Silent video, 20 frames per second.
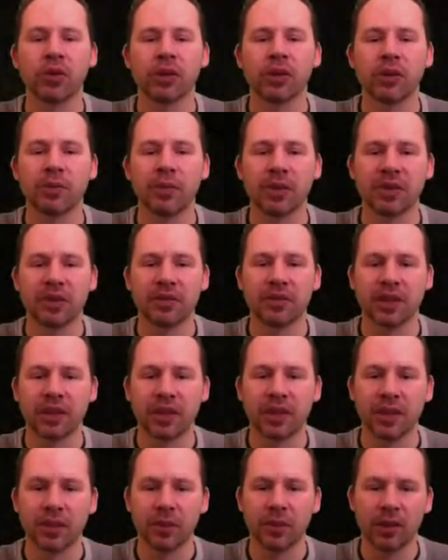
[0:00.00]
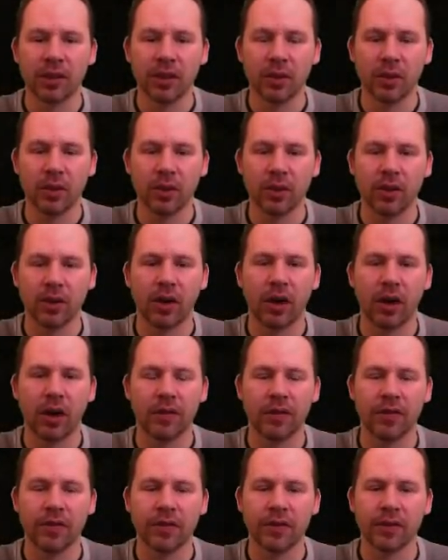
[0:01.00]
specifically, when they were
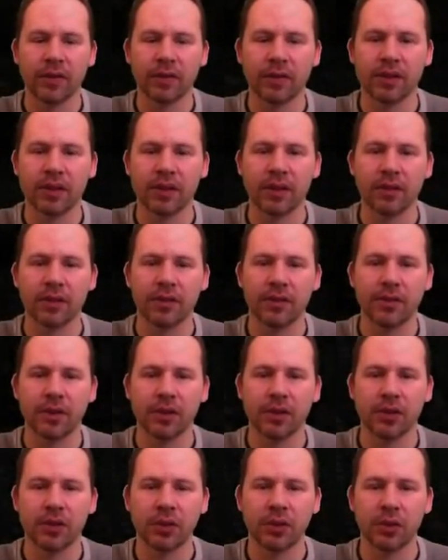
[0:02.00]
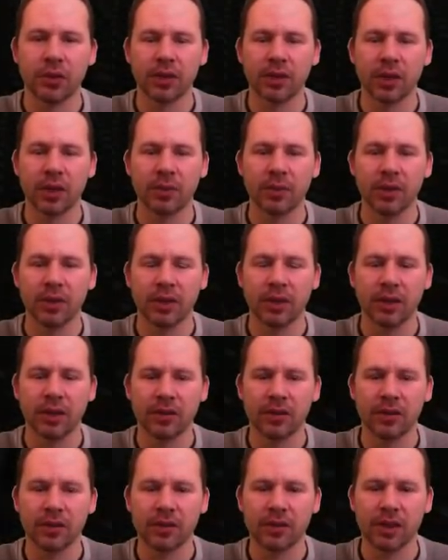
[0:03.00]
off, they're on a 32 grid I believe,
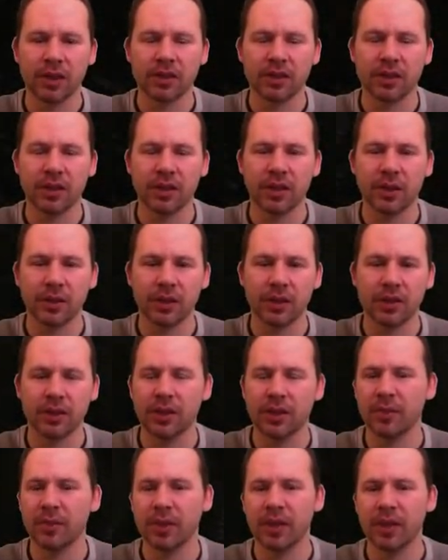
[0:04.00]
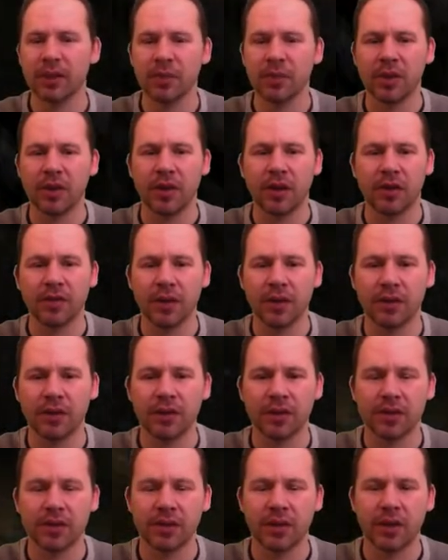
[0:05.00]
or 16 grid, they might have been off every
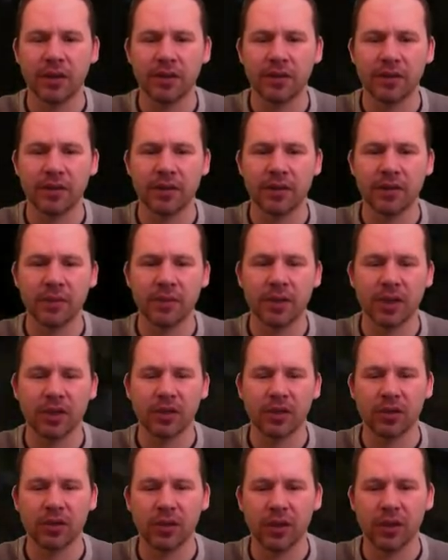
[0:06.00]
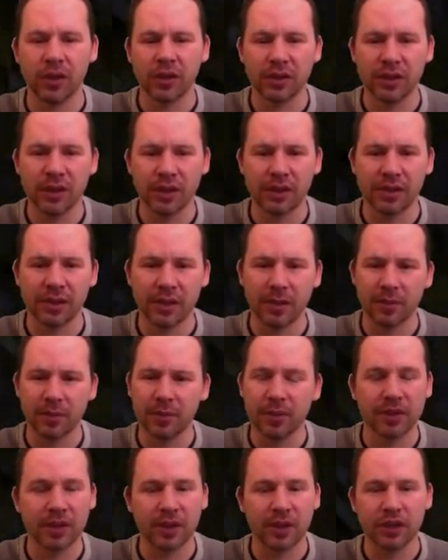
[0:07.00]
so often, so making sure all this lines up
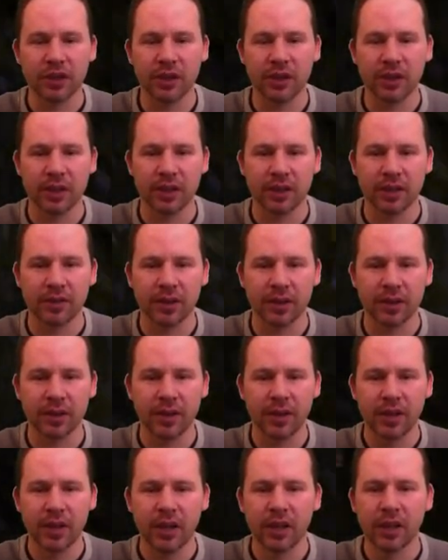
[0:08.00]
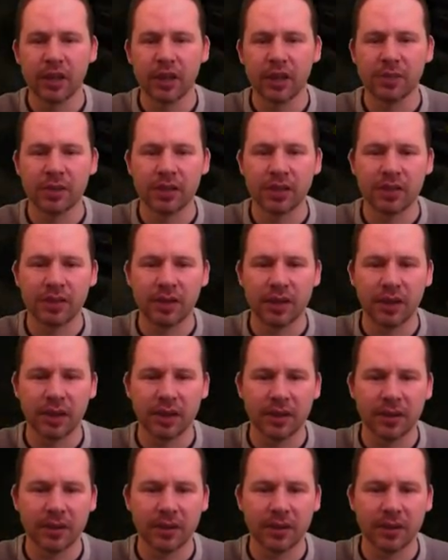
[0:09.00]
was actually done there specifically.